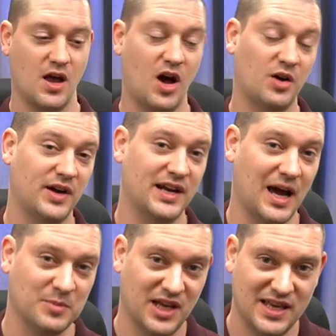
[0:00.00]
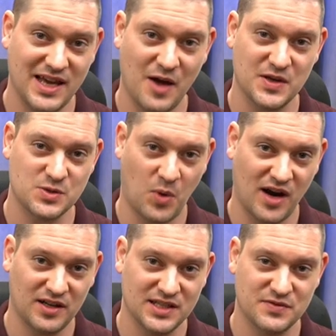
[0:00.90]
All right, I'm liking how this
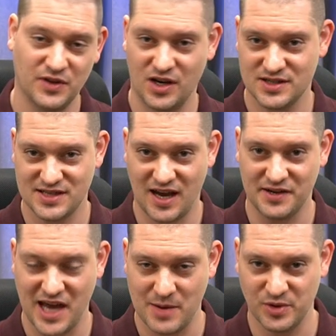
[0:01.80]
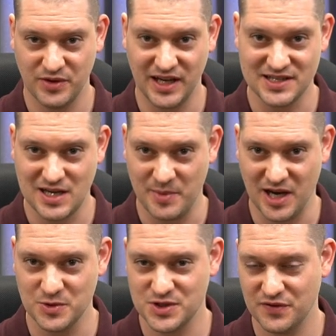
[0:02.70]
wireless vlog style camera rig is coming
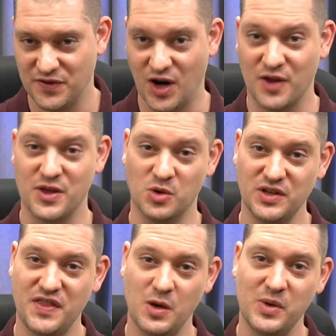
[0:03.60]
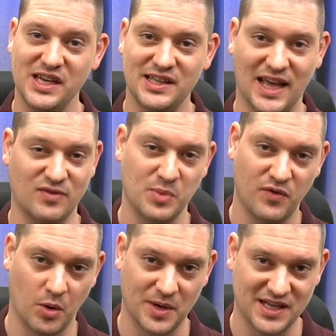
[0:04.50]
out so far. The only thing we need left
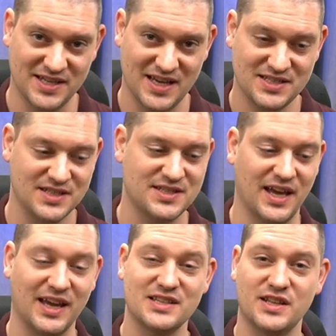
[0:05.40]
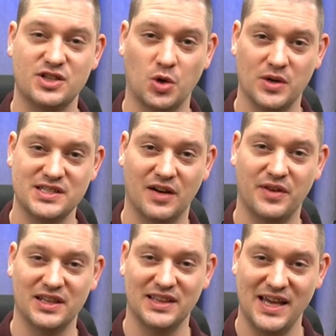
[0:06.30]
before we can test this thing is the choice of
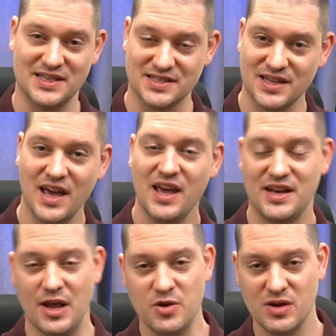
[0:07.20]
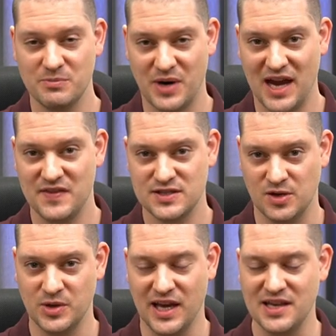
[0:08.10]
a lens. Now you can buy the
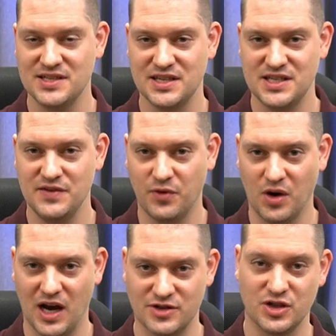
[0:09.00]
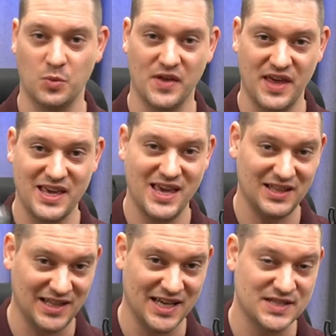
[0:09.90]
Sony a6400 with a kit
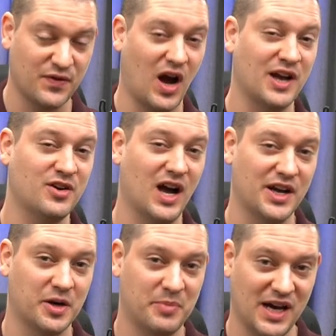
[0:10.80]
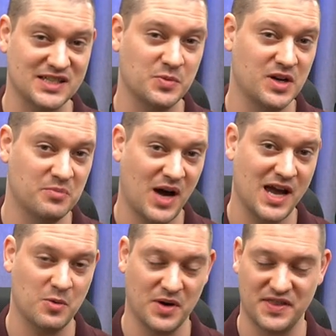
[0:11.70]
lens for under 100 bucks when you buy
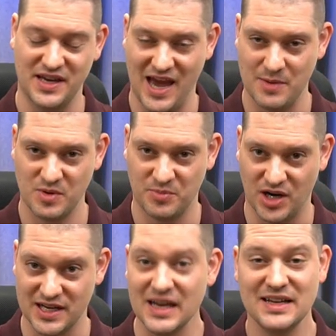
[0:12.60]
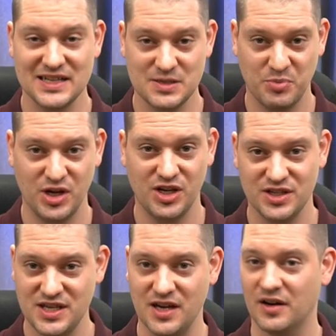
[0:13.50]
it with the camera body. That's a pretty
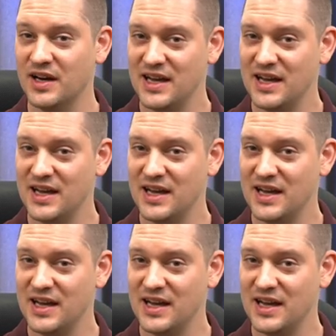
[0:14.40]
good deal.